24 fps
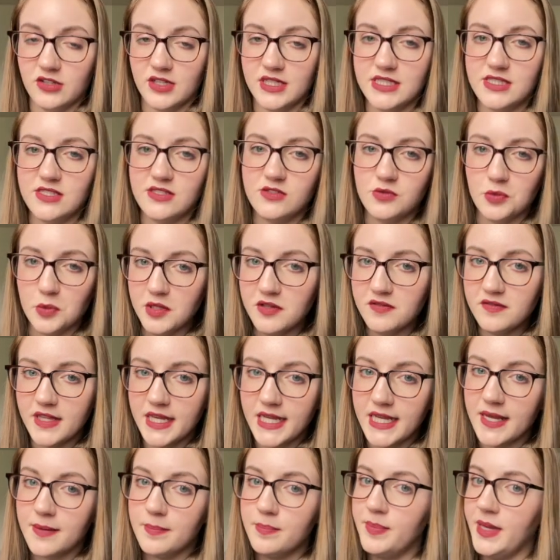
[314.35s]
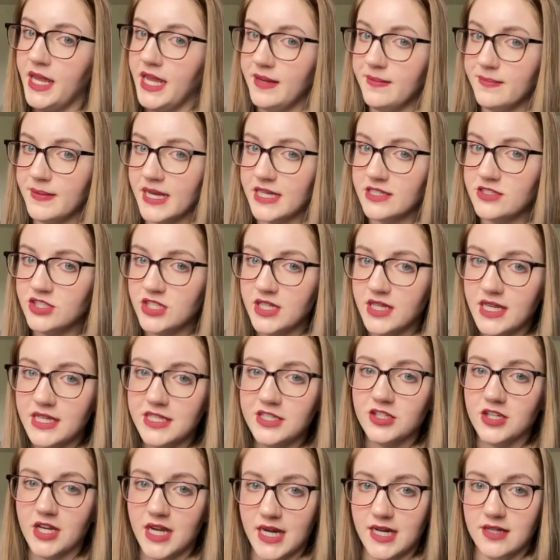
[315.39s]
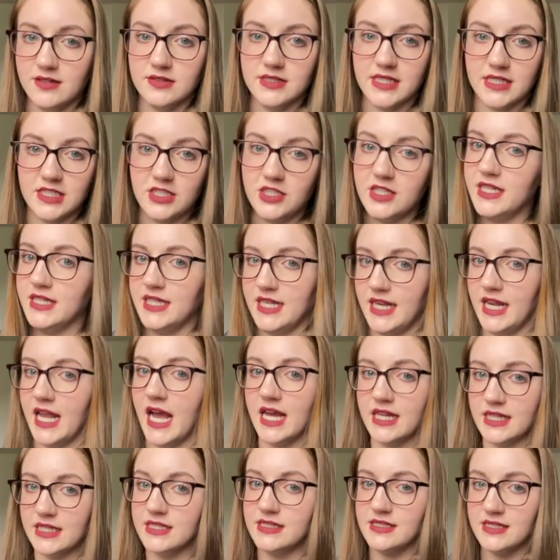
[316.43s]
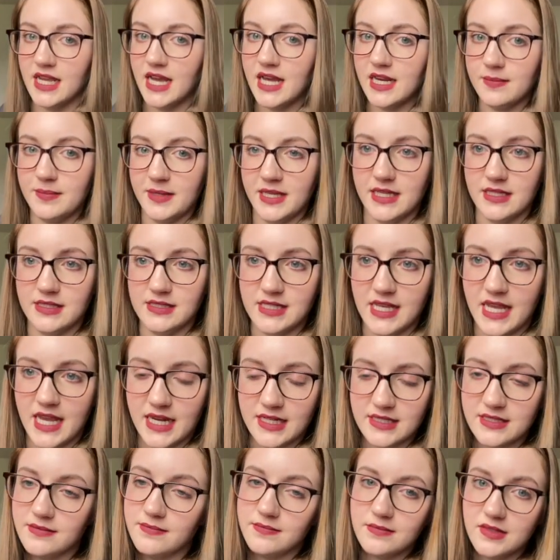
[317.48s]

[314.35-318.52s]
It's sort of like paint matching in your house. Like it's got to be exact.